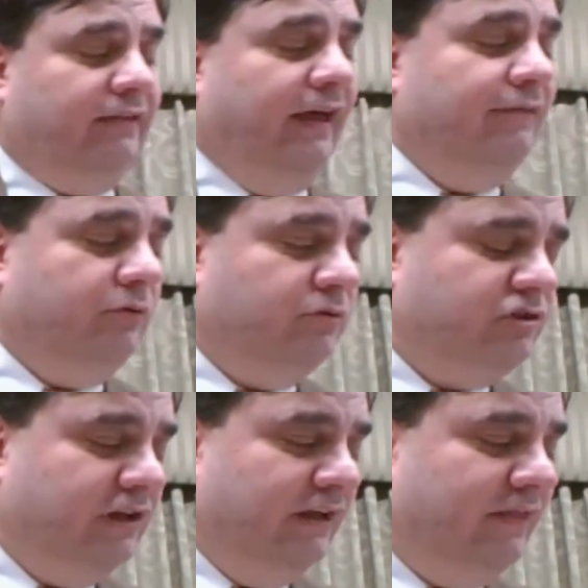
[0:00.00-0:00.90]

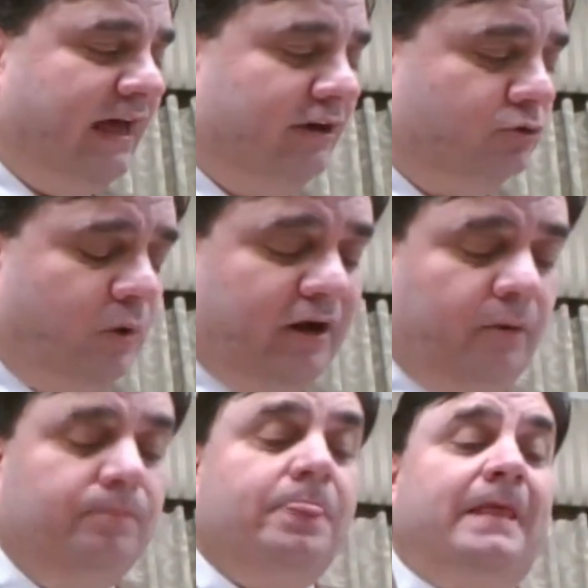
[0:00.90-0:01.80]
levels in that as
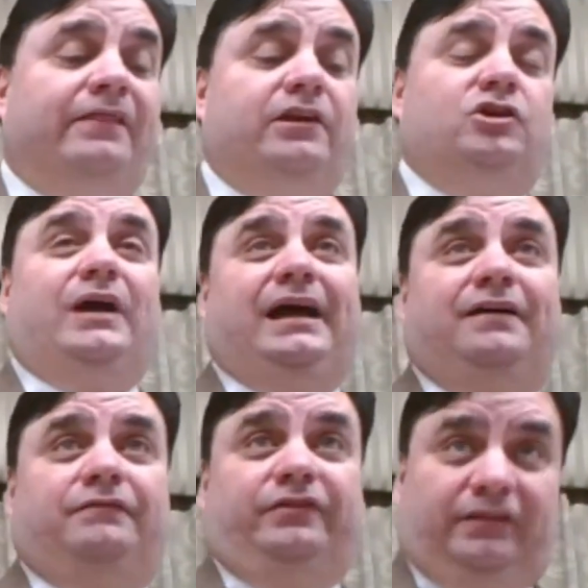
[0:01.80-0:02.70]
well. And then you
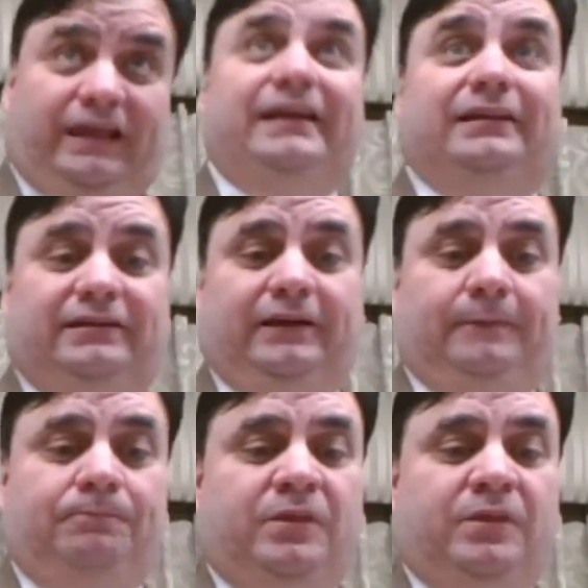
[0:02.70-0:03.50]
have the laity.